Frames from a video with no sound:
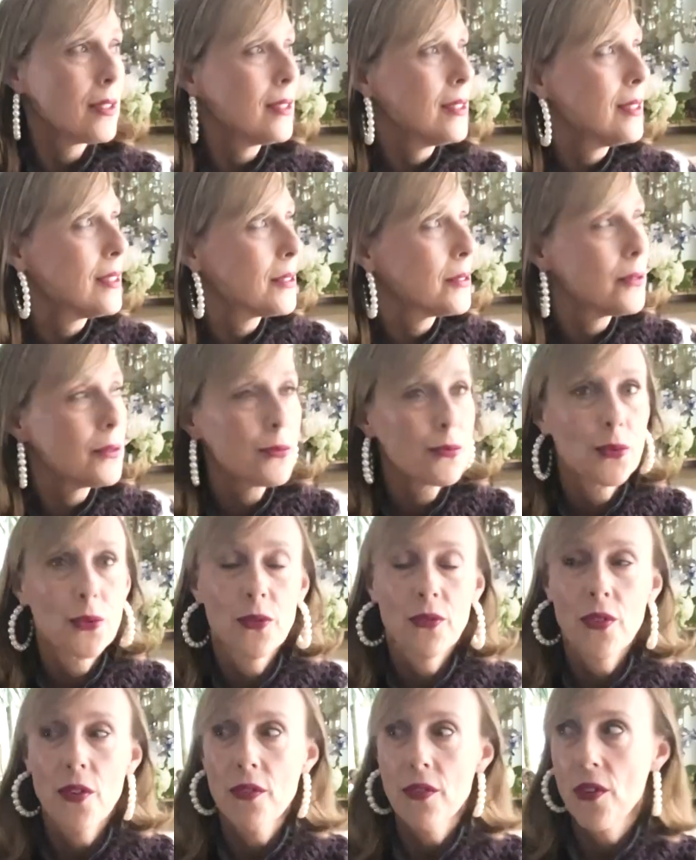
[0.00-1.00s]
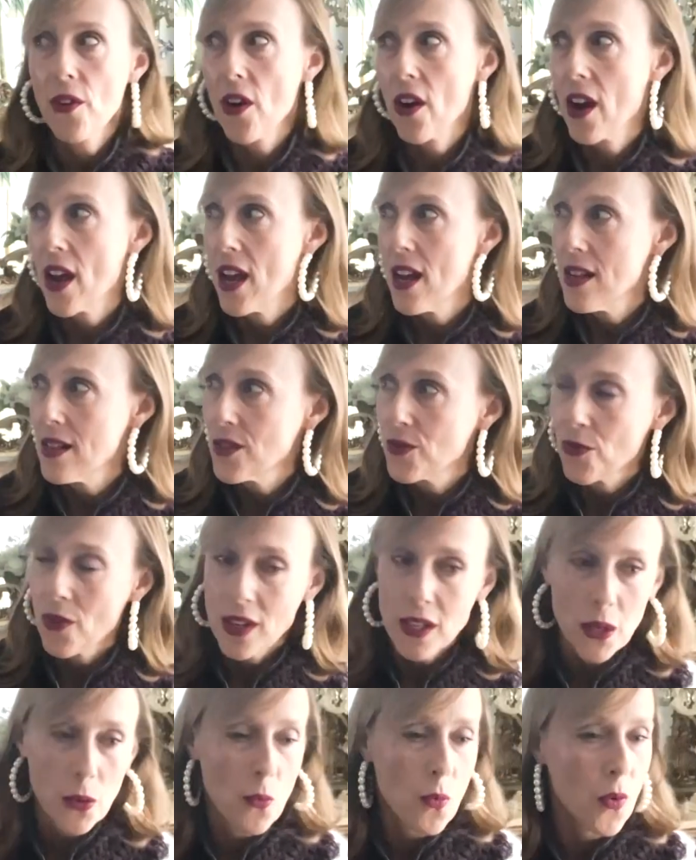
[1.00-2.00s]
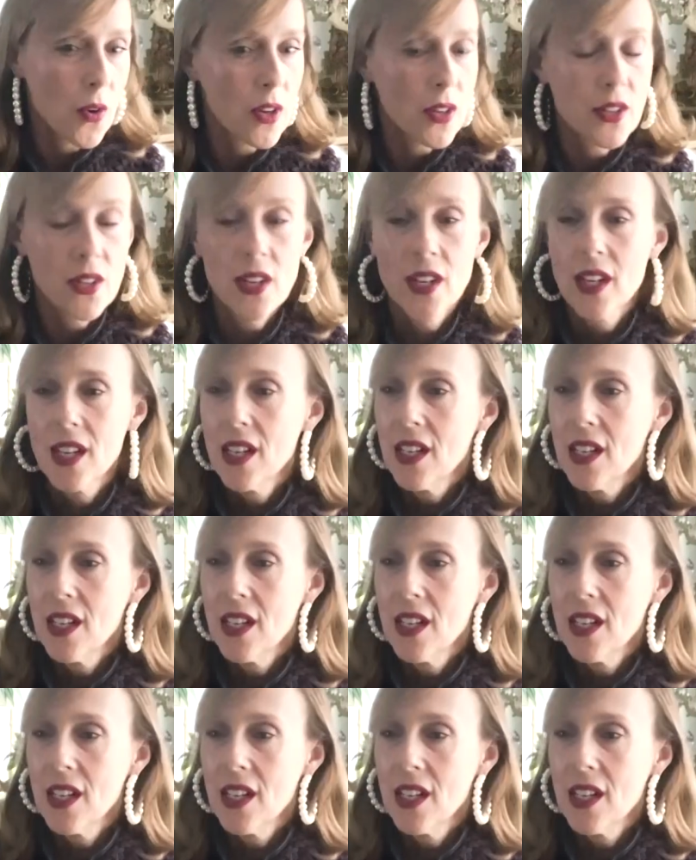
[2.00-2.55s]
you know, roof over our heads, running water.